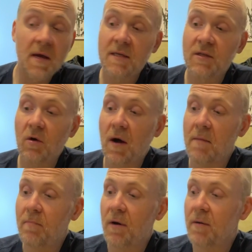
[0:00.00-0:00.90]
So
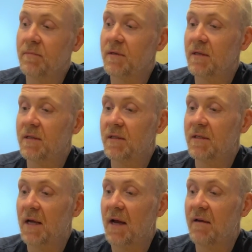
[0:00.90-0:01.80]
I'm pumped to
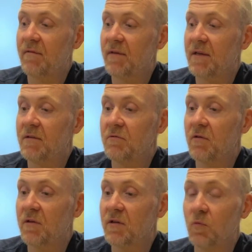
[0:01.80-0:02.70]
dive into this